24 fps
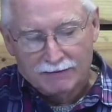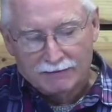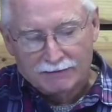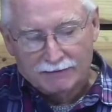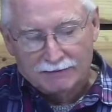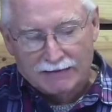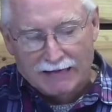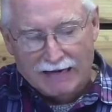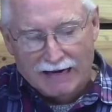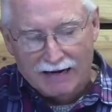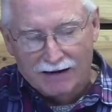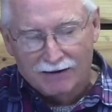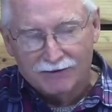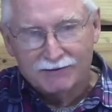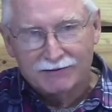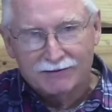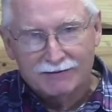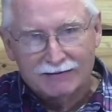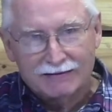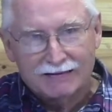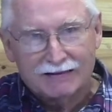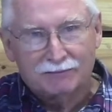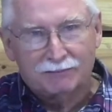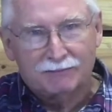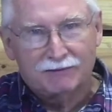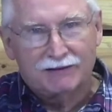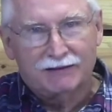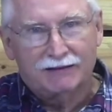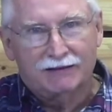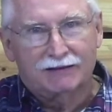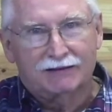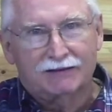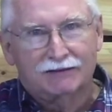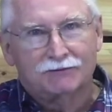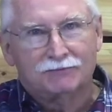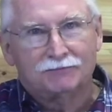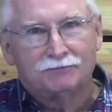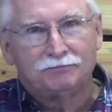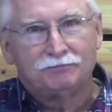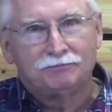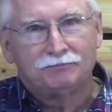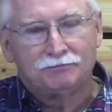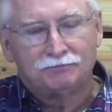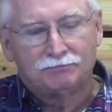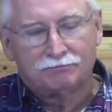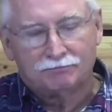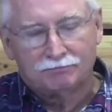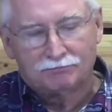How can that be?
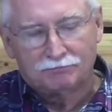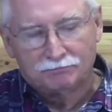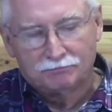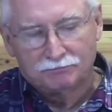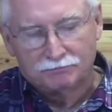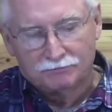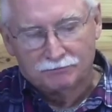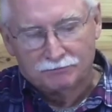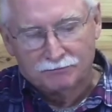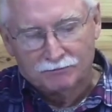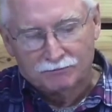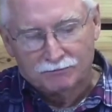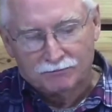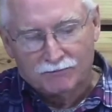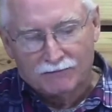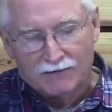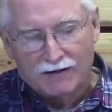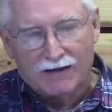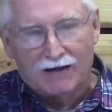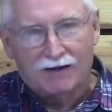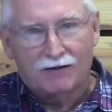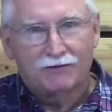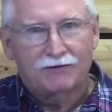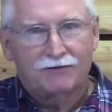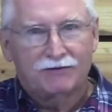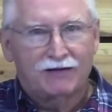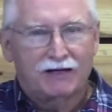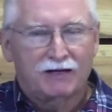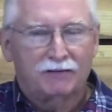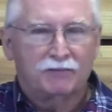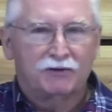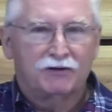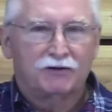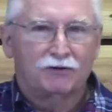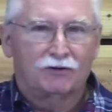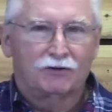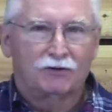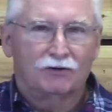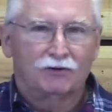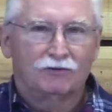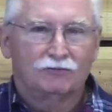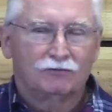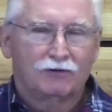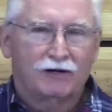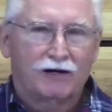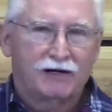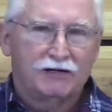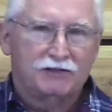How can they be called
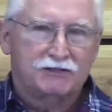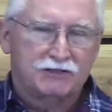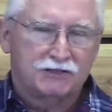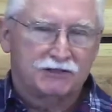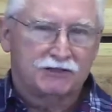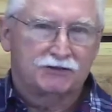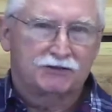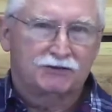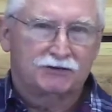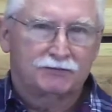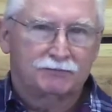righteous?